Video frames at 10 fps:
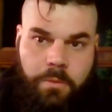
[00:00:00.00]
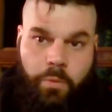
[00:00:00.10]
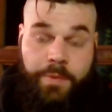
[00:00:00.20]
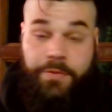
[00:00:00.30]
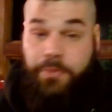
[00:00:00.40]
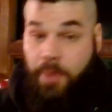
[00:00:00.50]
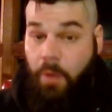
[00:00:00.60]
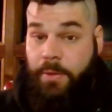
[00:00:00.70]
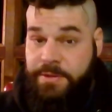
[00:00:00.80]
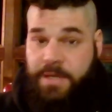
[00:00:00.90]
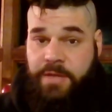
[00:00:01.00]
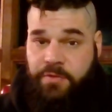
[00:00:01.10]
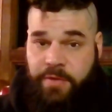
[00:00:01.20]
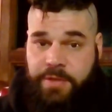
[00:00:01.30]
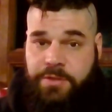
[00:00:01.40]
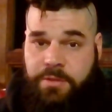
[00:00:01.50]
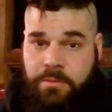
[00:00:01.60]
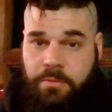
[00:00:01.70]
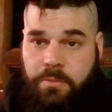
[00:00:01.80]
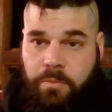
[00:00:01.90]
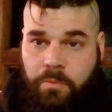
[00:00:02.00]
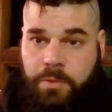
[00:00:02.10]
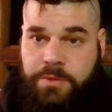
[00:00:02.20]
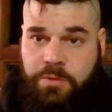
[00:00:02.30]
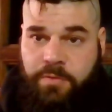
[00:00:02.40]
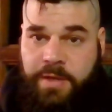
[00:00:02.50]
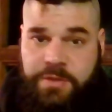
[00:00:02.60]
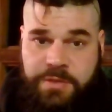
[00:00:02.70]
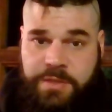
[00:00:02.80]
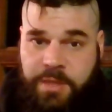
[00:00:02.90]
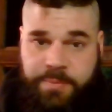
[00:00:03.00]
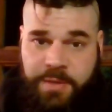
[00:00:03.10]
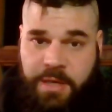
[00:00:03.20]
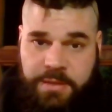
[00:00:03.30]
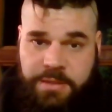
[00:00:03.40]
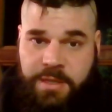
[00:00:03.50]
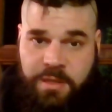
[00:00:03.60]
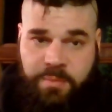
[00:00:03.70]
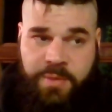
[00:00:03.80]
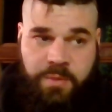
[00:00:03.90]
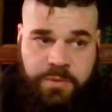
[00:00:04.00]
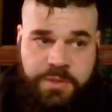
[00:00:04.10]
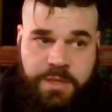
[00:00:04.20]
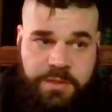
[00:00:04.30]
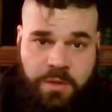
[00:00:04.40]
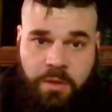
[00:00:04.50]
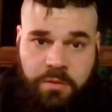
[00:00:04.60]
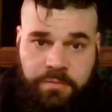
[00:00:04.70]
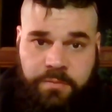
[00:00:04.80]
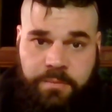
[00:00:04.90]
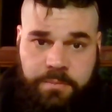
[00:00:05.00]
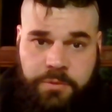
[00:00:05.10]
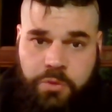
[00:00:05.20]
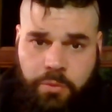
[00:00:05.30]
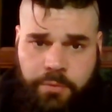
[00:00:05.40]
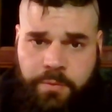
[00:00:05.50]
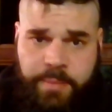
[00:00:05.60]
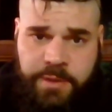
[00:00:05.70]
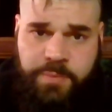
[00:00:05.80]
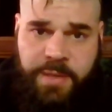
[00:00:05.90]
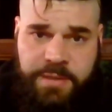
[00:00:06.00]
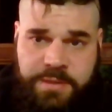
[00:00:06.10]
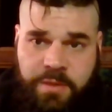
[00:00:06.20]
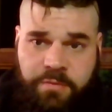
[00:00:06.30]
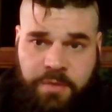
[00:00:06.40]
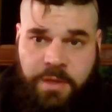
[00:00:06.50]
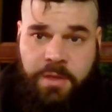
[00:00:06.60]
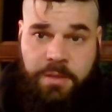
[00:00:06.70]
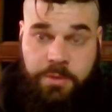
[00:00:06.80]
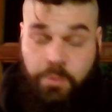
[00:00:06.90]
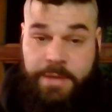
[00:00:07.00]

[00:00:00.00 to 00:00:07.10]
with no exaggeration, once you've actually set up the content campaign, which takes all of 2 or 3 minutes by itself, you